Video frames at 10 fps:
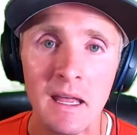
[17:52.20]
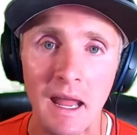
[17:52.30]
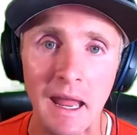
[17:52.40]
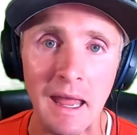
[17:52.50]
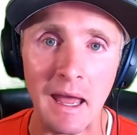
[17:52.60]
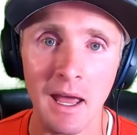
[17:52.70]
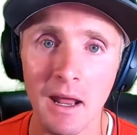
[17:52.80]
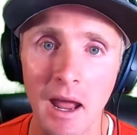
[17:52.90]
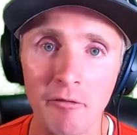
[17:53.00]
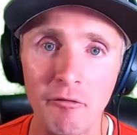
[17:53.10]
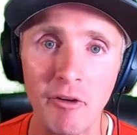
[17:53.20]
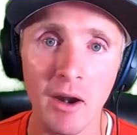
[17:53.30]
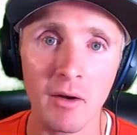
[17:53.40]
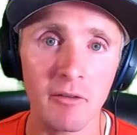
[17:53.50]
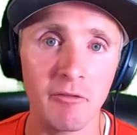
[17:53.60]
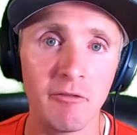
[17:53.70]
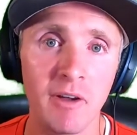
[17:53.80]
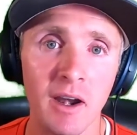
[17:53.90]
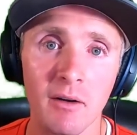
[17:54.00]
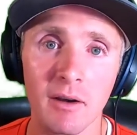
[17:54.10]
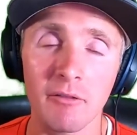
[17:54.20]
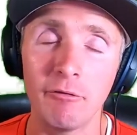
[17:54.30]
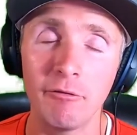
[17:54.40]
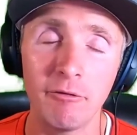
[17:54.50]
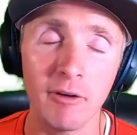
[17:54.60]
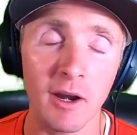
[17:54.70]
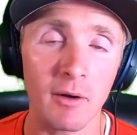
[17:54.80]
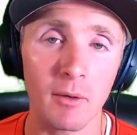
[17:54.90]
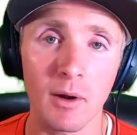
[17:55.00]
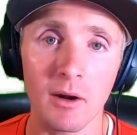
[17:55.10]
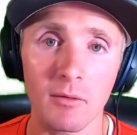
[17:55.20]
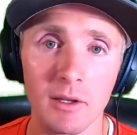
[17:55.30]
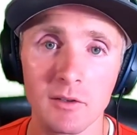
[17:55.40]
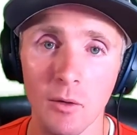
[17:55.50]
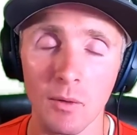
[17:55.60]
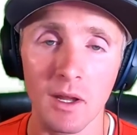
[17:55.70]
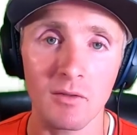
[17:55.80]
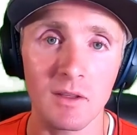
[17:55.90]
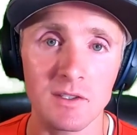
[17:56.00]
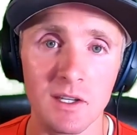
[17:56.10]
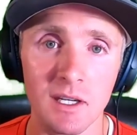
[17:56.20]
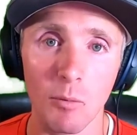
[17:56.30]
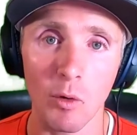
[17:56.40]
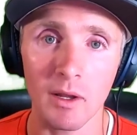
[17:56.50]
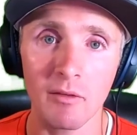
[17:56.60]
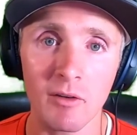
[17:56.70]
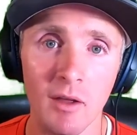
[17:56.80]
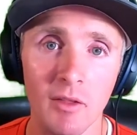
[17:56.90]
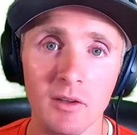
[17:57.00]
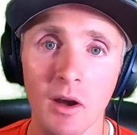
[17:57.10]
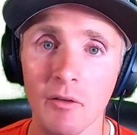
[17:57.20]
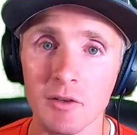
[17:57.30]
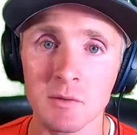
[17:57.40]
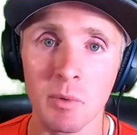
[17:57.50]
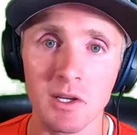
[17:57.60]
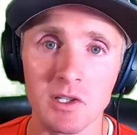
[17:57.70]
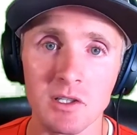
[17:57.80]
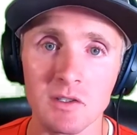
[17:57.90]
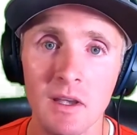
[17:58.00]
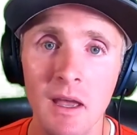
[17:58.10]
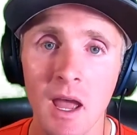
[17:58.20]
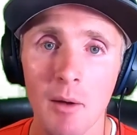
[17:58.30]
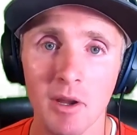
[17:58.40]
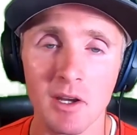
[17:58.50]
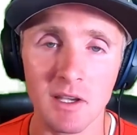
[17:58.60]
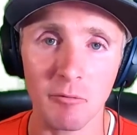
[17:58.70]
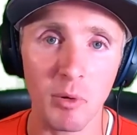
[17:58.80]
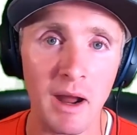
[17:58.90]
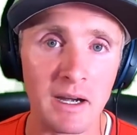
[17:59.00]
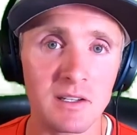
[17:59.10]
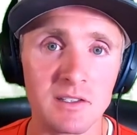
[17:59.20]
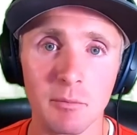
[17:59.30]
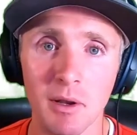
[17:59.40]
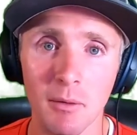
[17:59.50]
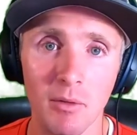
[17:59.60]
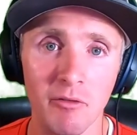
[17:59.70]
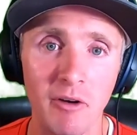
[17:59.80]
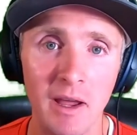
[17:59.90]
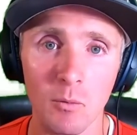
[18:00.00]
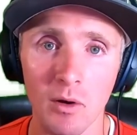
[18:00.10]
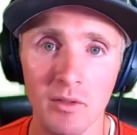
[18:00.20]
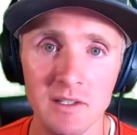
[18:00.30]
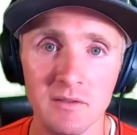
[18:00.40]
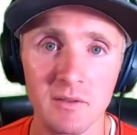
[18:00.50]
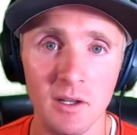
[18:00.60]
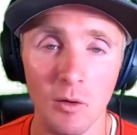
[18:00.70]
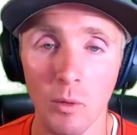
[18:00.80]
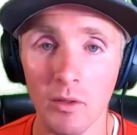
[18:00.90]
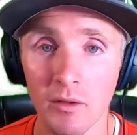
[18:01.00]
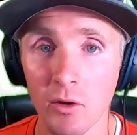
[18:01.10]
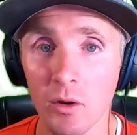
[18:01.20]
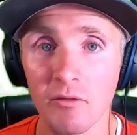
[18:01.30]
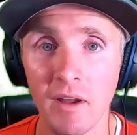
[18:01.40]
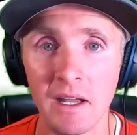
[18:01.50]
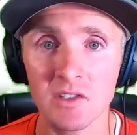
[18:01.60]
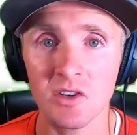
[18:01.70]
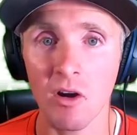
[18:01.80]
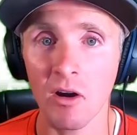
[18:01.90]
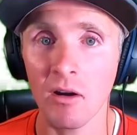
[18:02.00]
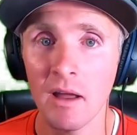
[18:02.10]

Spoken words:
and I very, very, very rarely don't get these anymore, even on the toughest patients, because I've practiced. I've been able to find where these, where the good veins are.